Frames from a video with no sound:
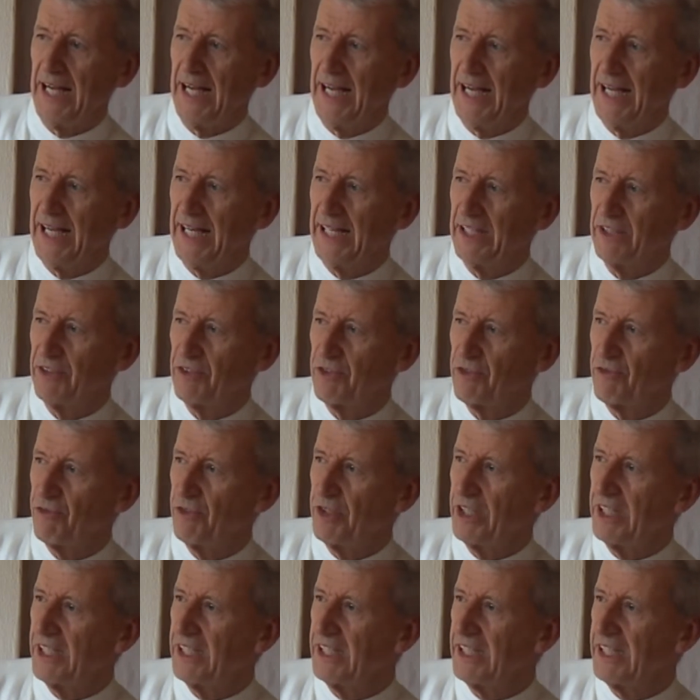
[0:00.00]
and
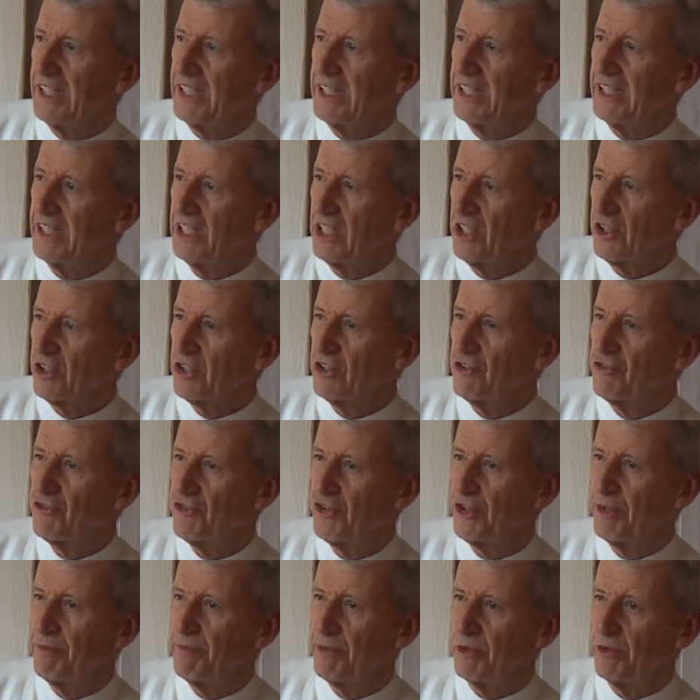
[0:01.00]
really
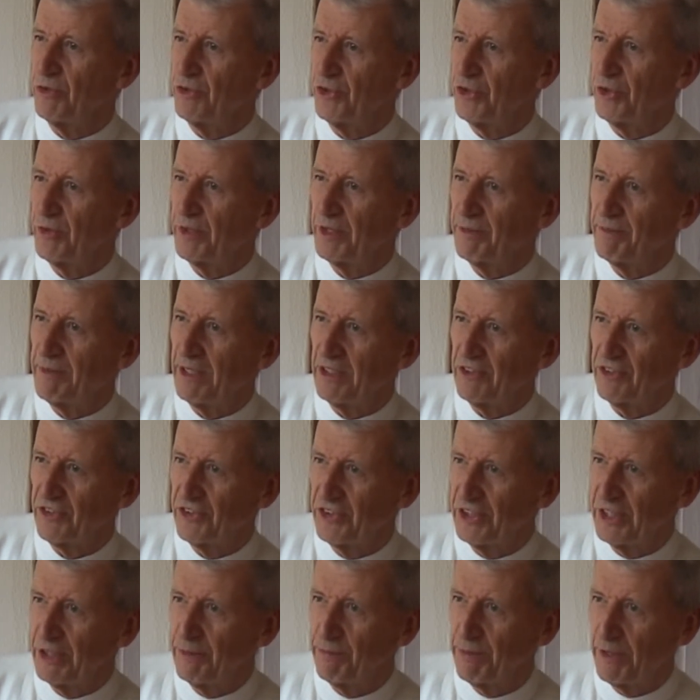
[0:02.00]
contribute to a
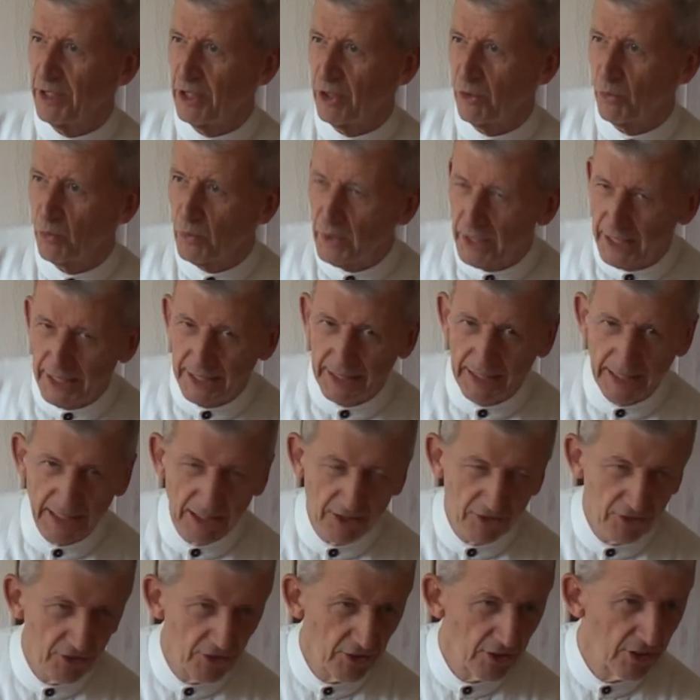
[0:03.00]
much deeper
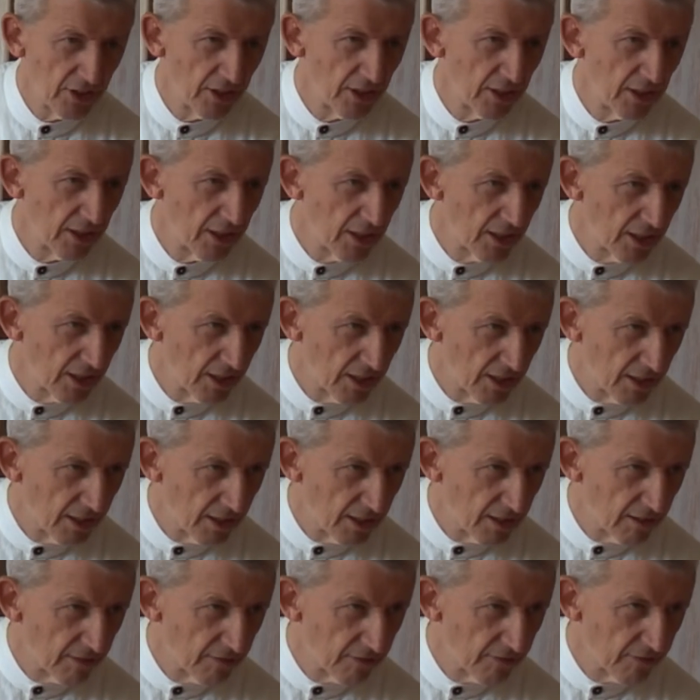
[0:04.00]
awareness
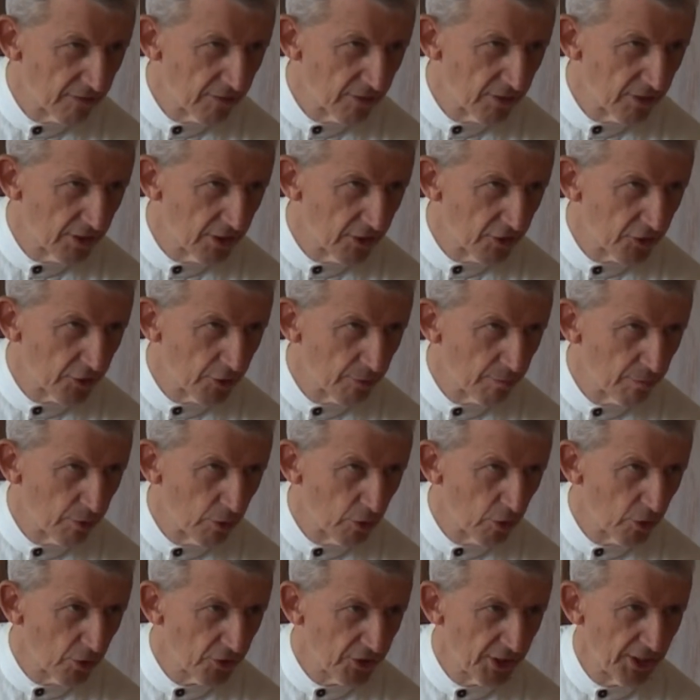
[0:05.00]
of the
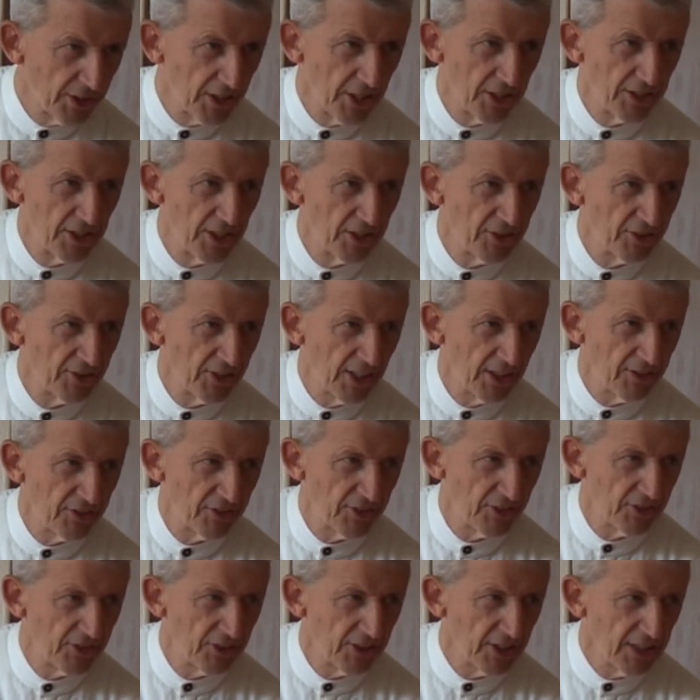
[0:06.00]
support and the
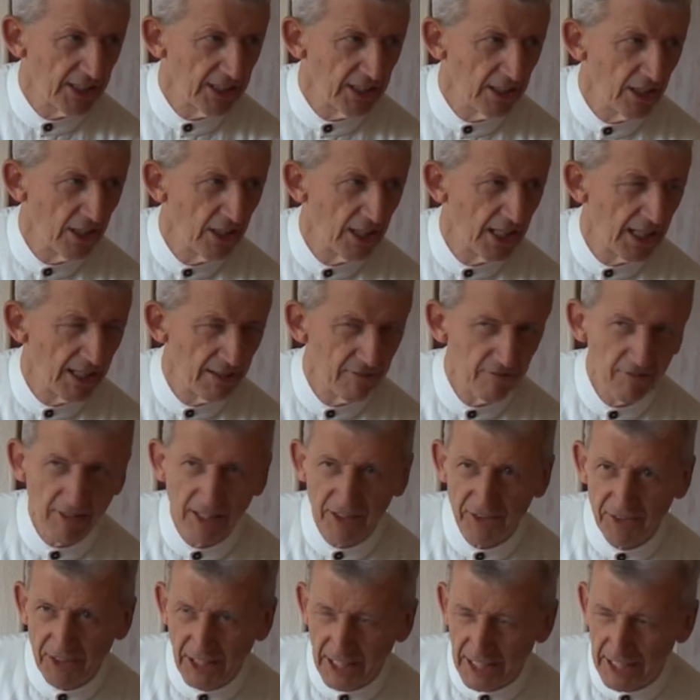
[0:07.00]
necessity and
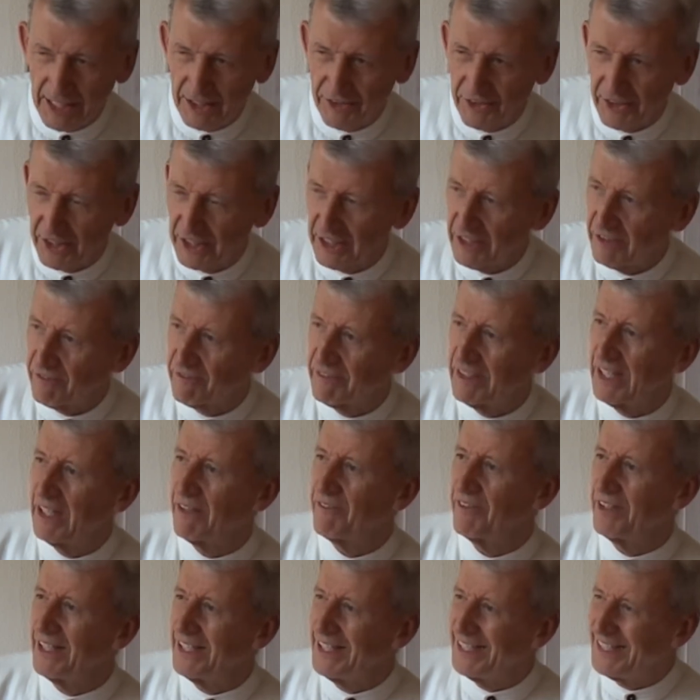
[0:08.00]
vitality of
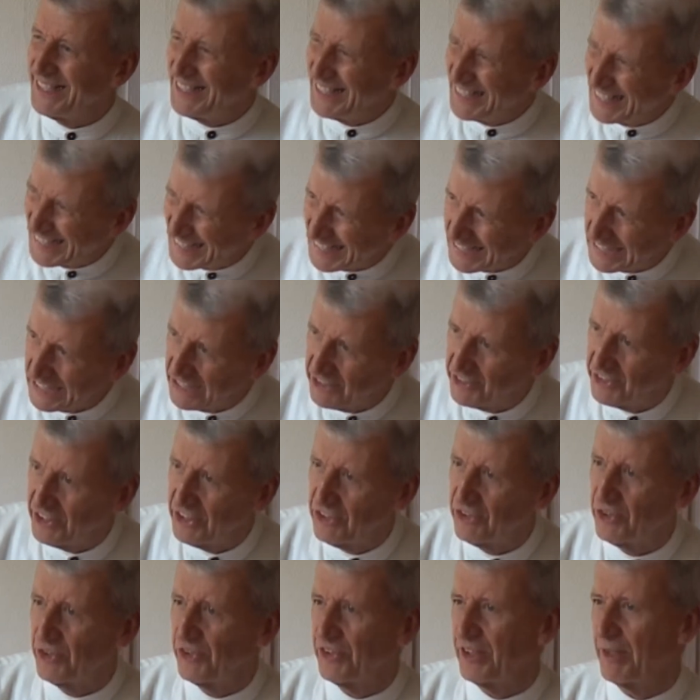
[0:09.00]
love. And it leads
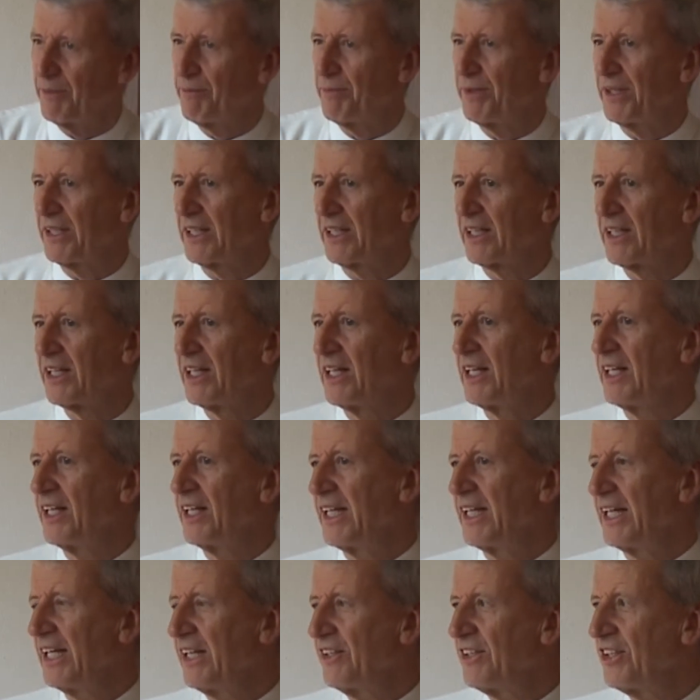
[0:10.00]
into something
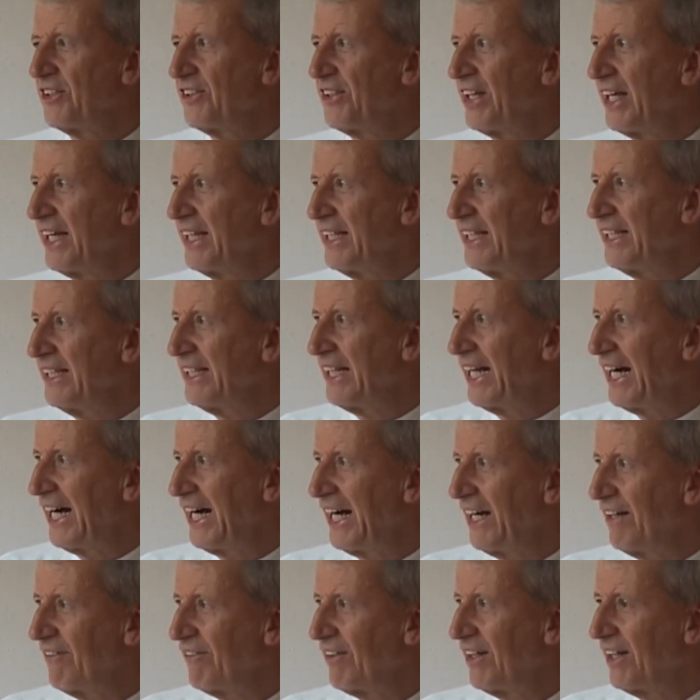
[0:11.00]
in the daily
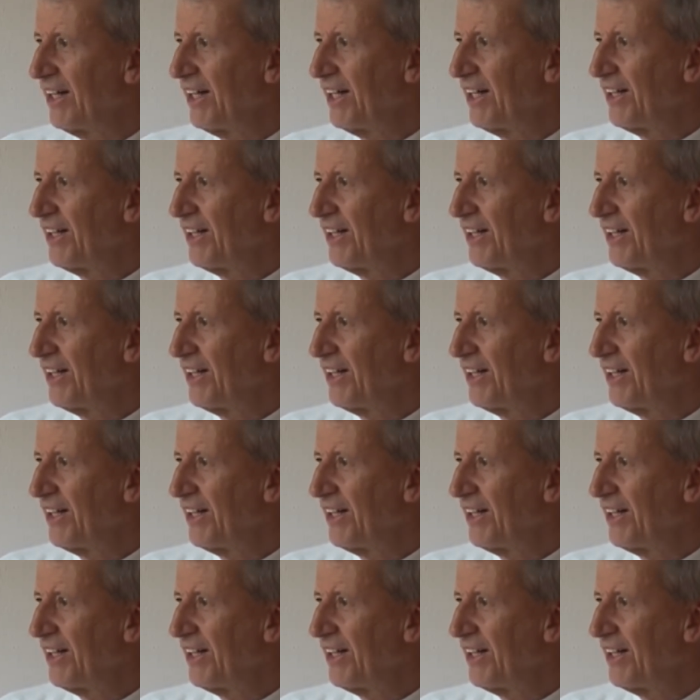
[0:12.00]
life.